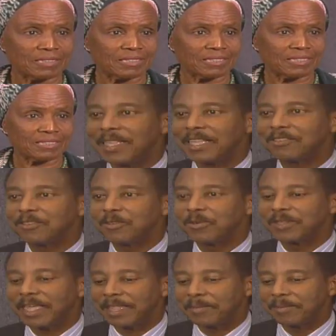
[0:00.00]
So unless you
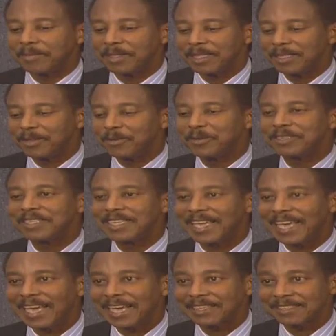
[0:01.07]
don't admit, the reason I
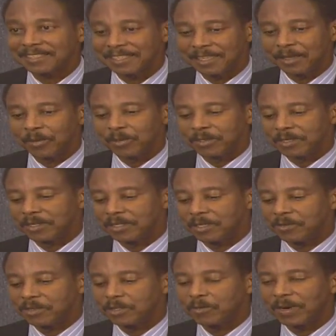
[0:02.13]
asked,
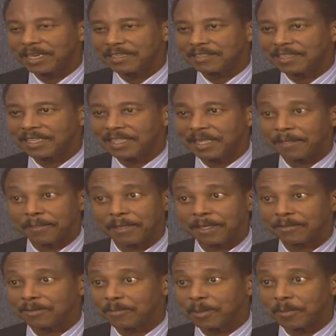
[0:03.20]
the reason why I said that I
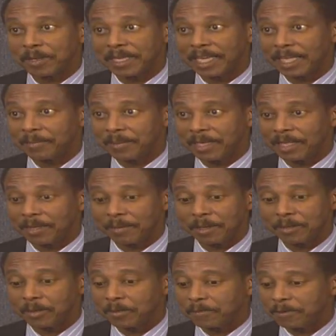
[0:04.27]
think some people can't be helped, I
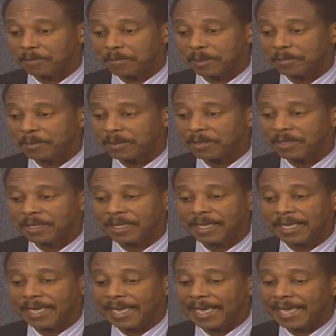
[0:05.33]
know a few people,
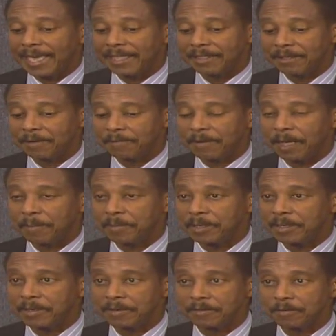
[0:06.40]
and their
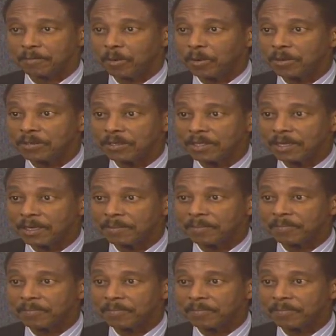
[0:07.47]
family spoken to them,